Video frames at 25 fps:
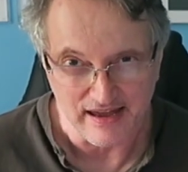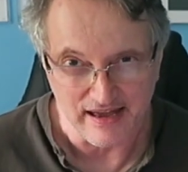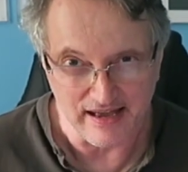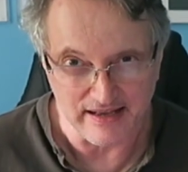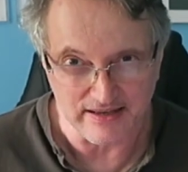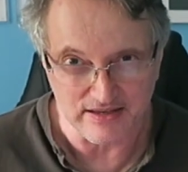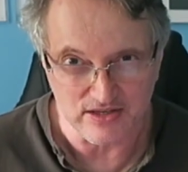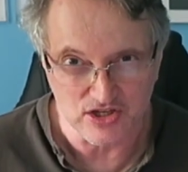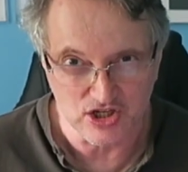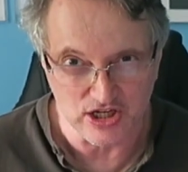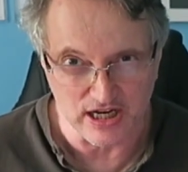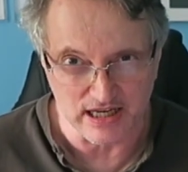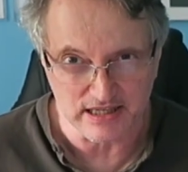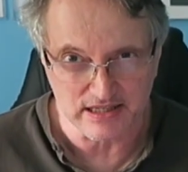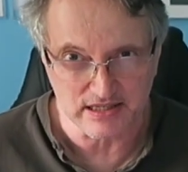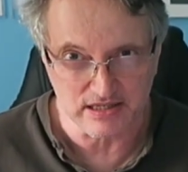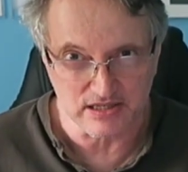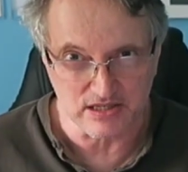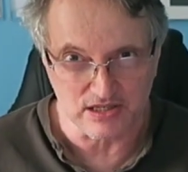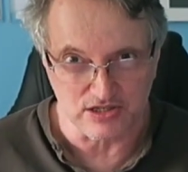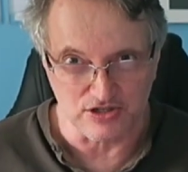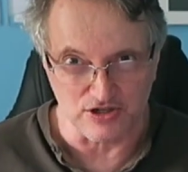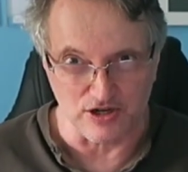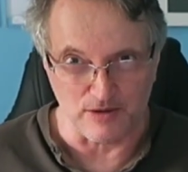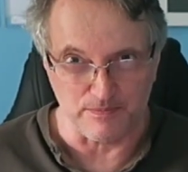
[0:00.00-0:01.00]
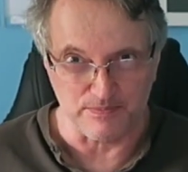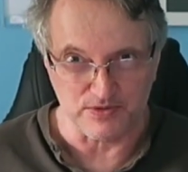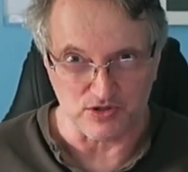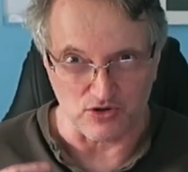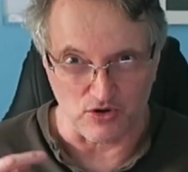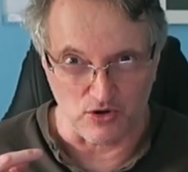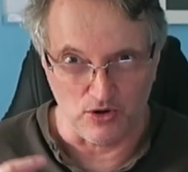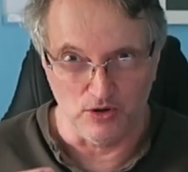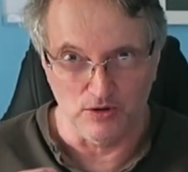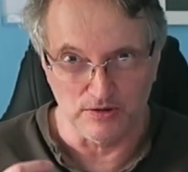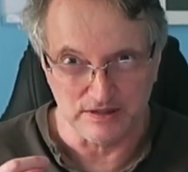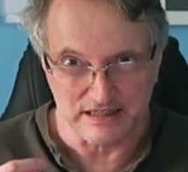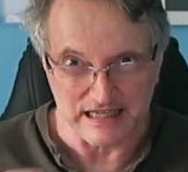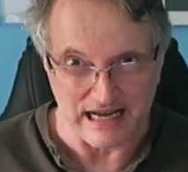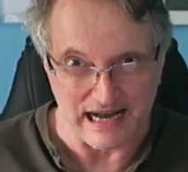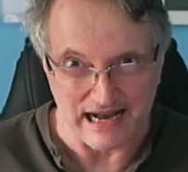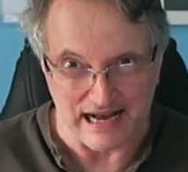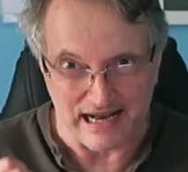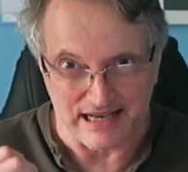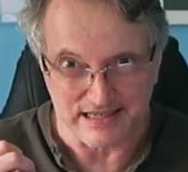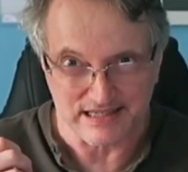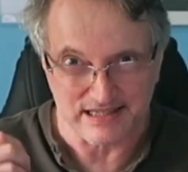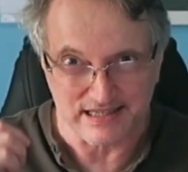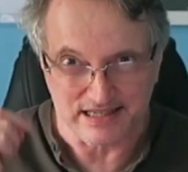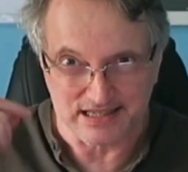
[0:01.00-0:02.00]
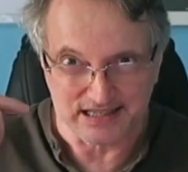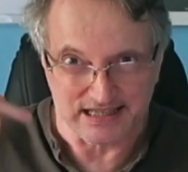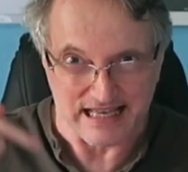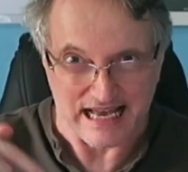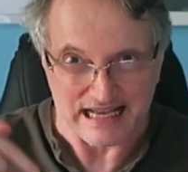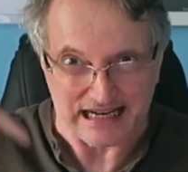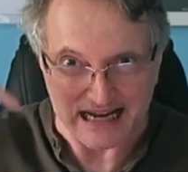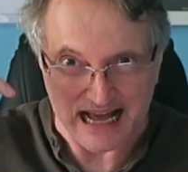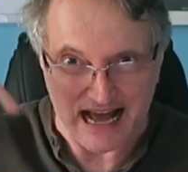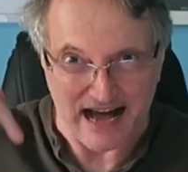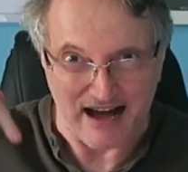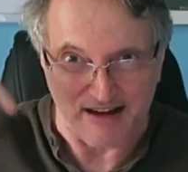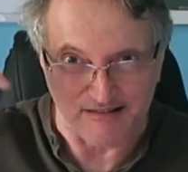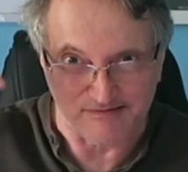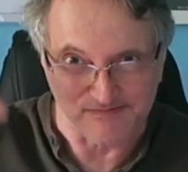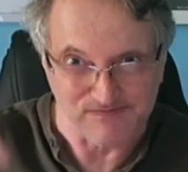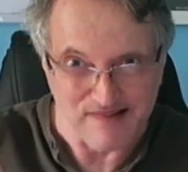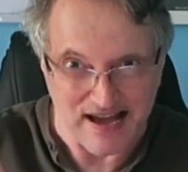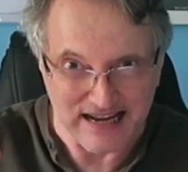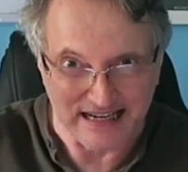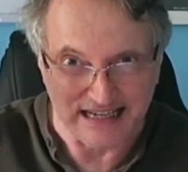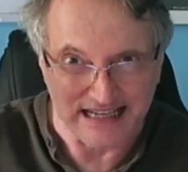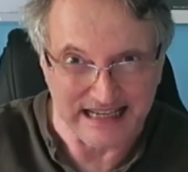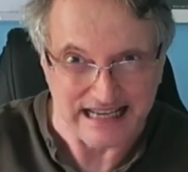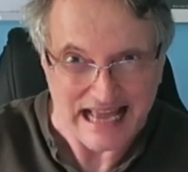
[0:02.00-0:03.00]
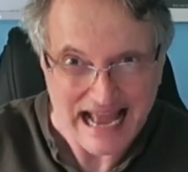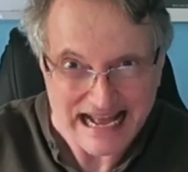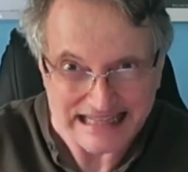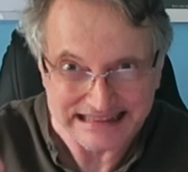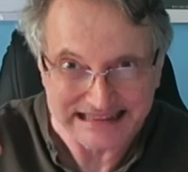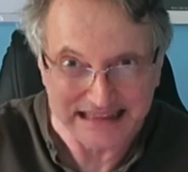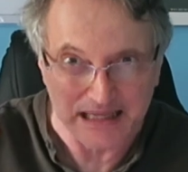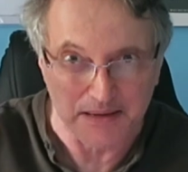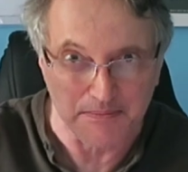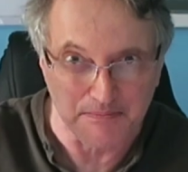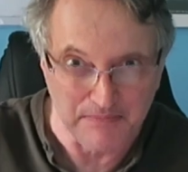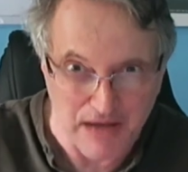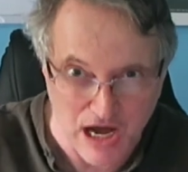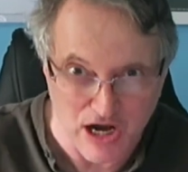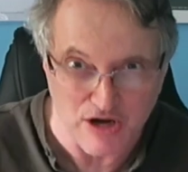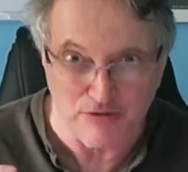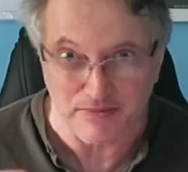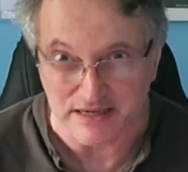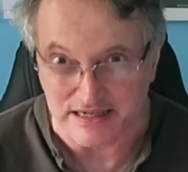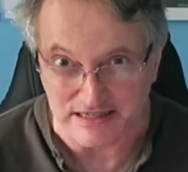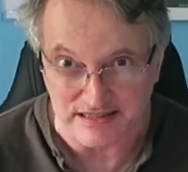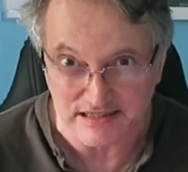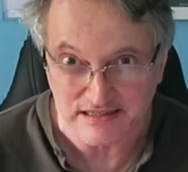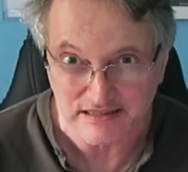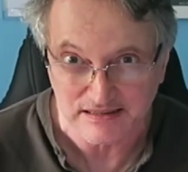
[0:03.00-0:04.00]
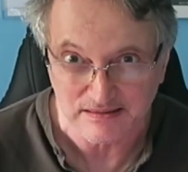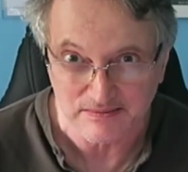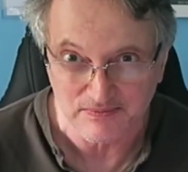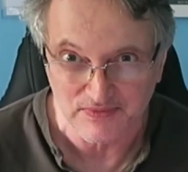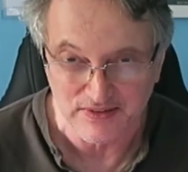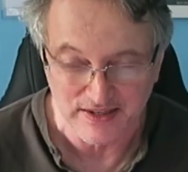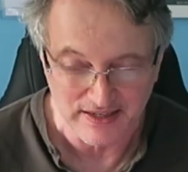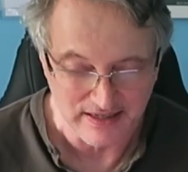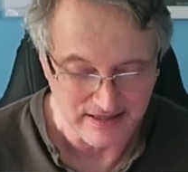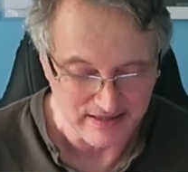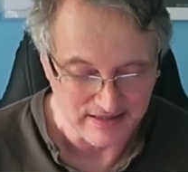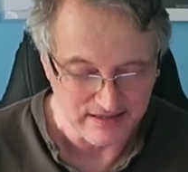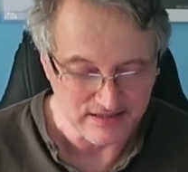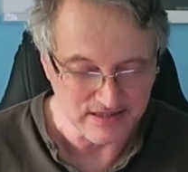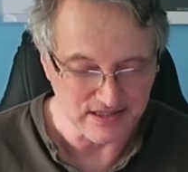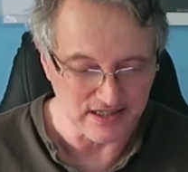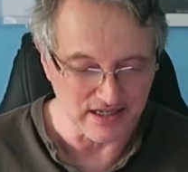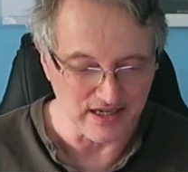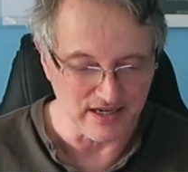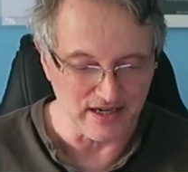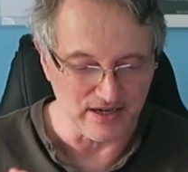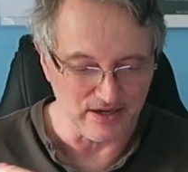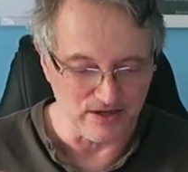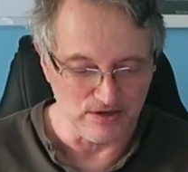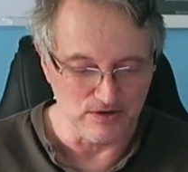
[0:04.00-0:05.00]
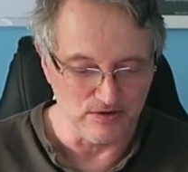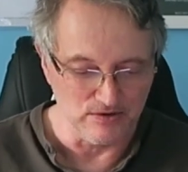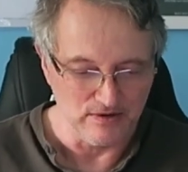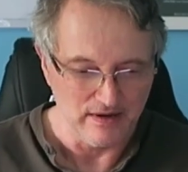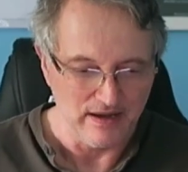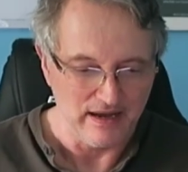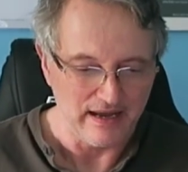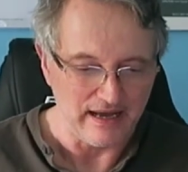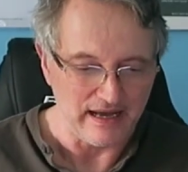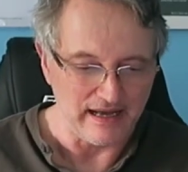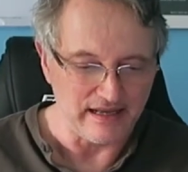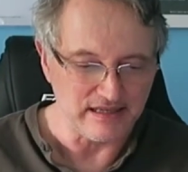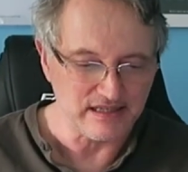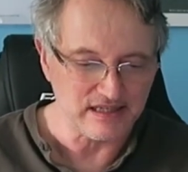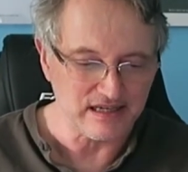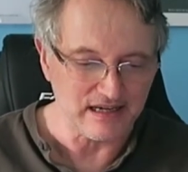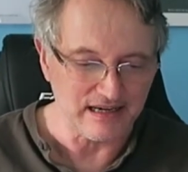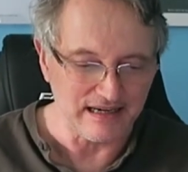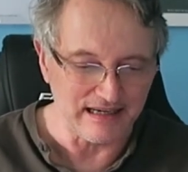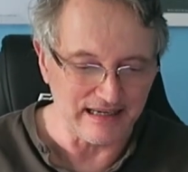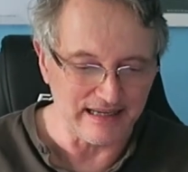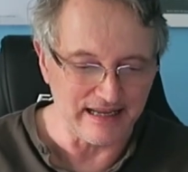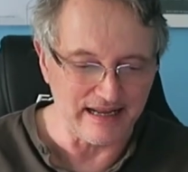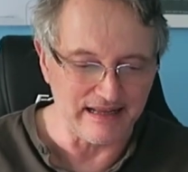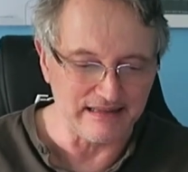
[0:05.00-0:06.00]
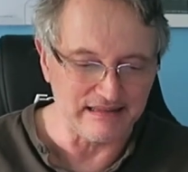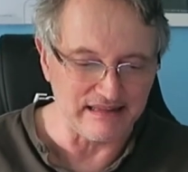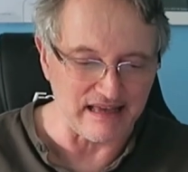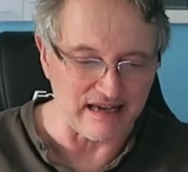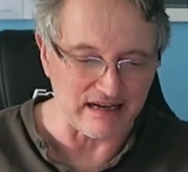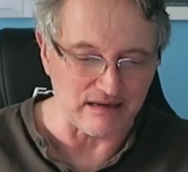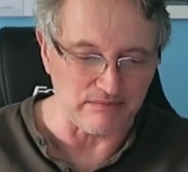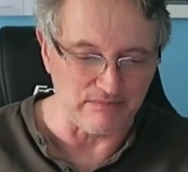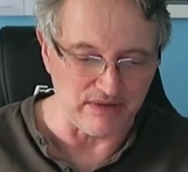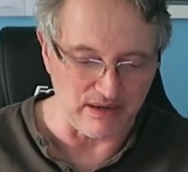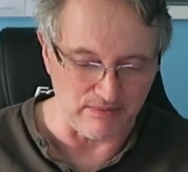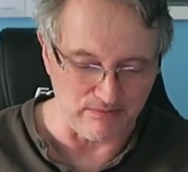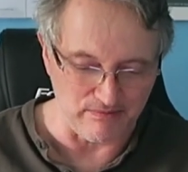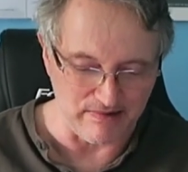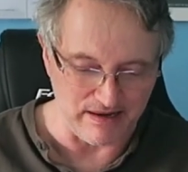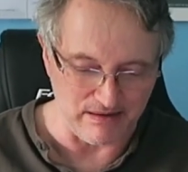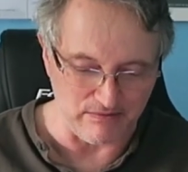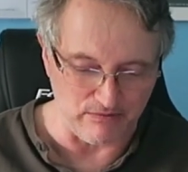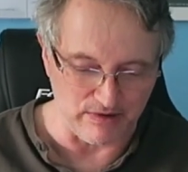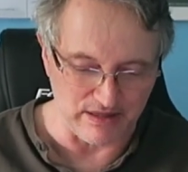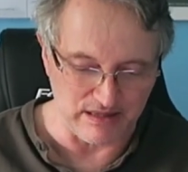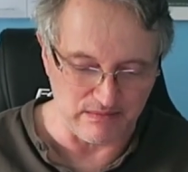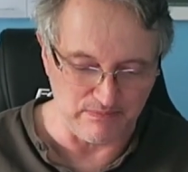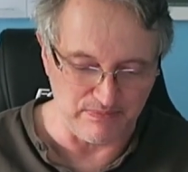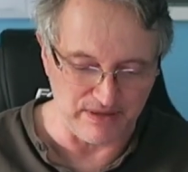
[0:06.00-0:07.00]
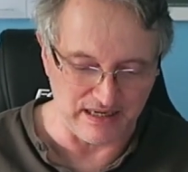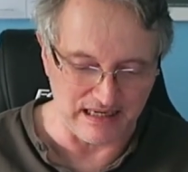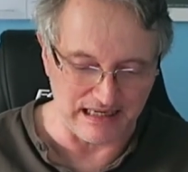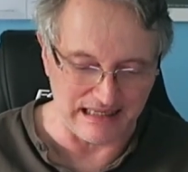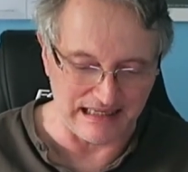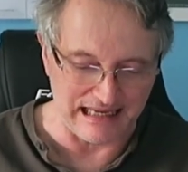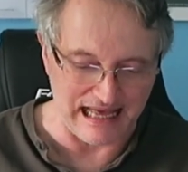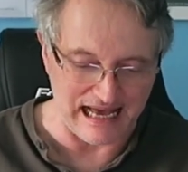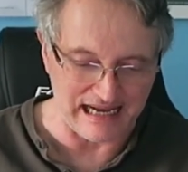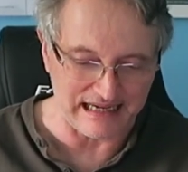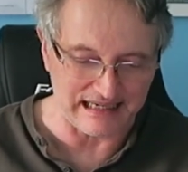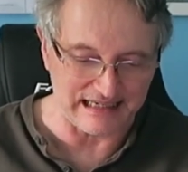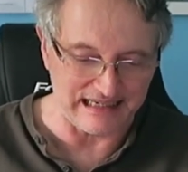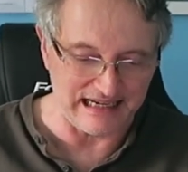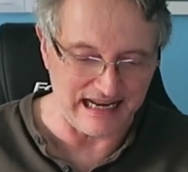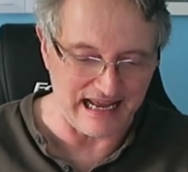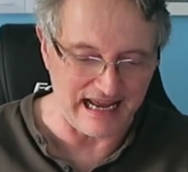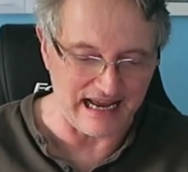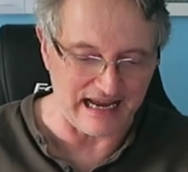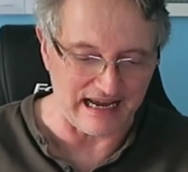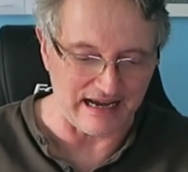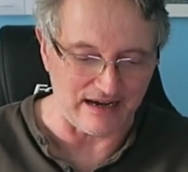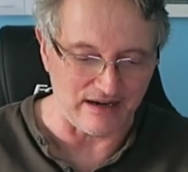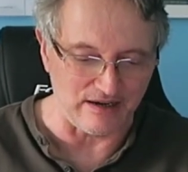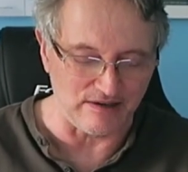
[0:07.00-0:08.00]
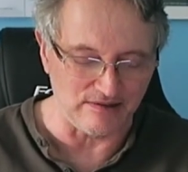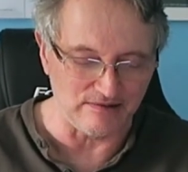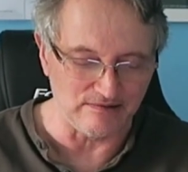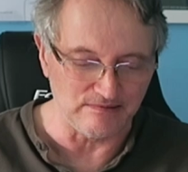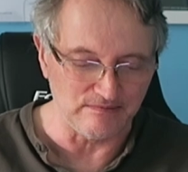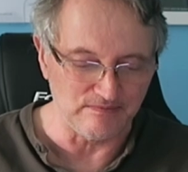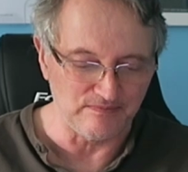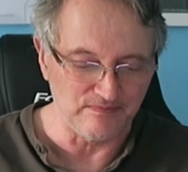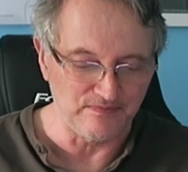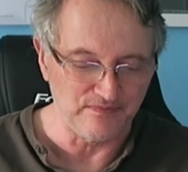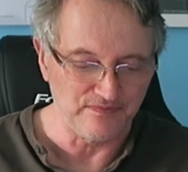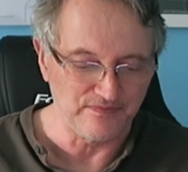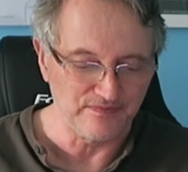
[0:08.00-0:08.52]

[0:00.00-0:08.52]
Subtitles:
It just stops all tasks that are running at the moment. So it's cleared that memory. With a bit of luck now,